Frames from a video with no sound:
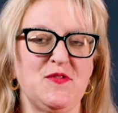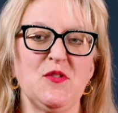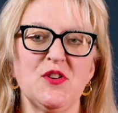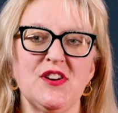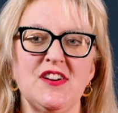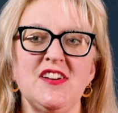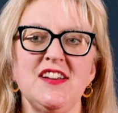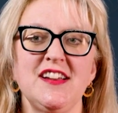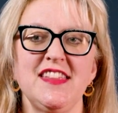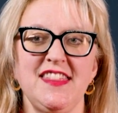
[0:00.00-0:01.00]
4
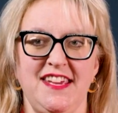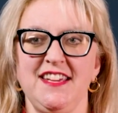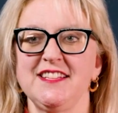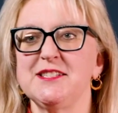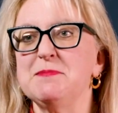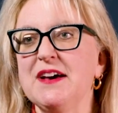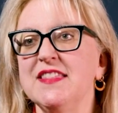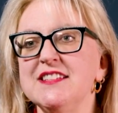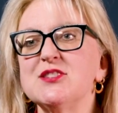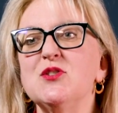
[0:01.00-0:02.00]
things about
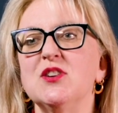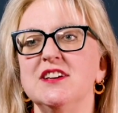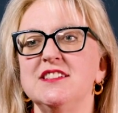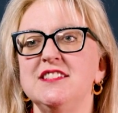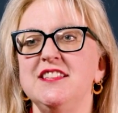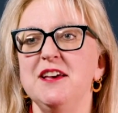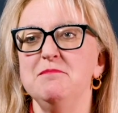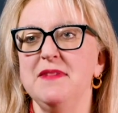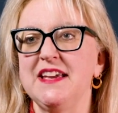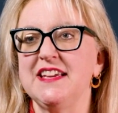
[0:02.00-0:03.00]
this course that
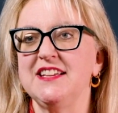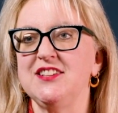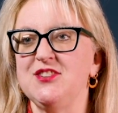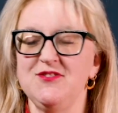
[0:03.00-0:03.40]
make it